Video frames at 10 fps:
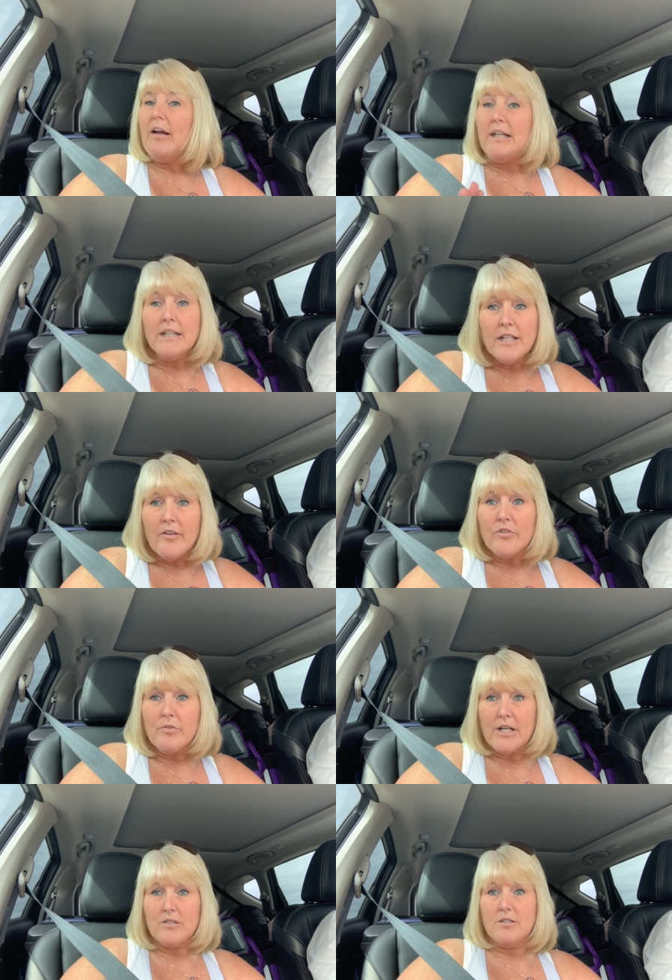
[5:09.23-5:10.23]
any of the
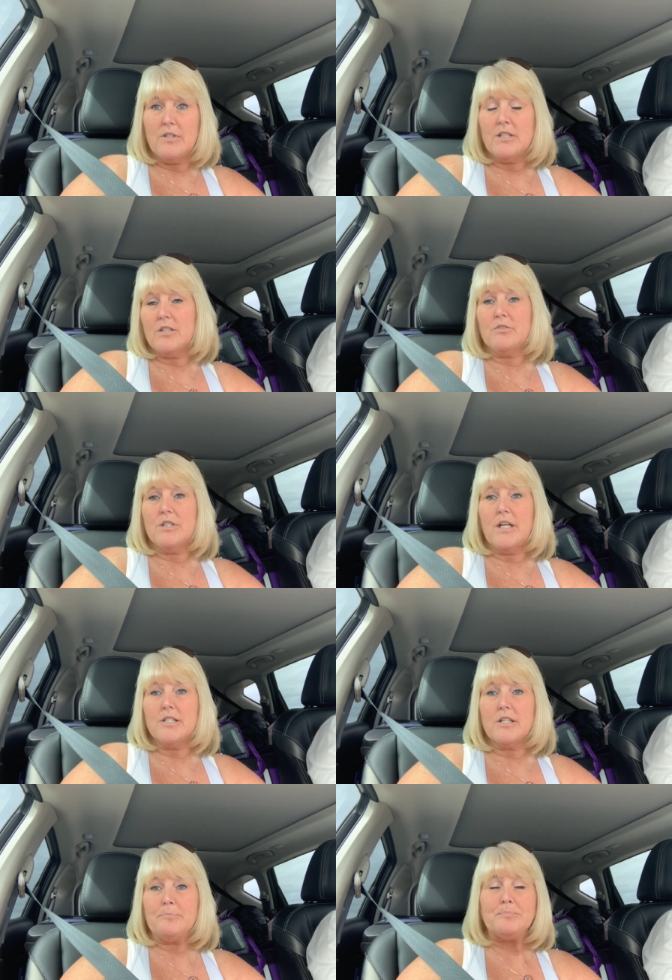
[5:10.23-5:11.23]
records of the
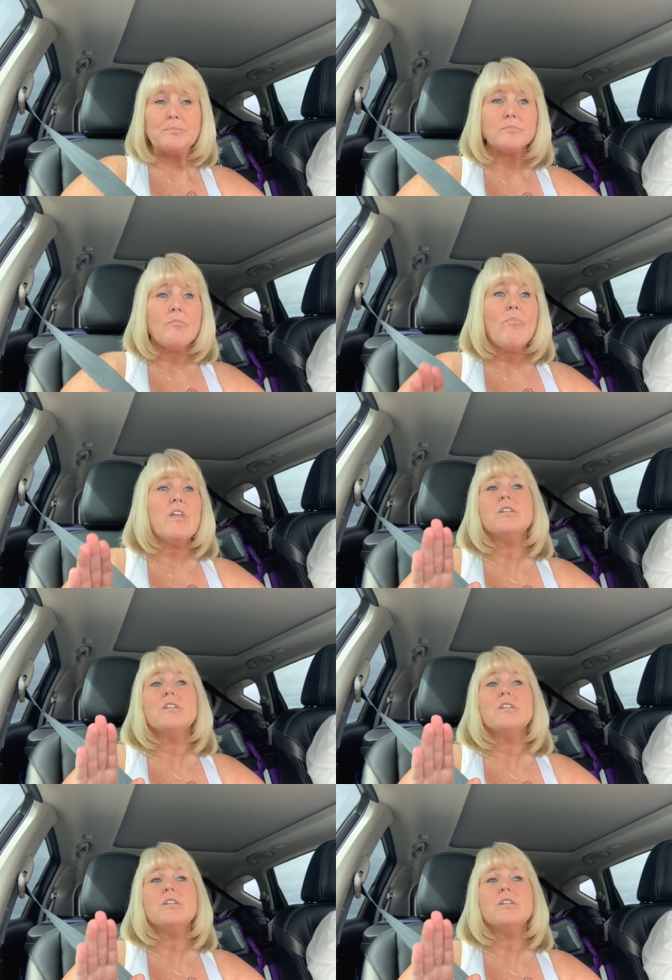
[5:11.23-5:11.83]
association.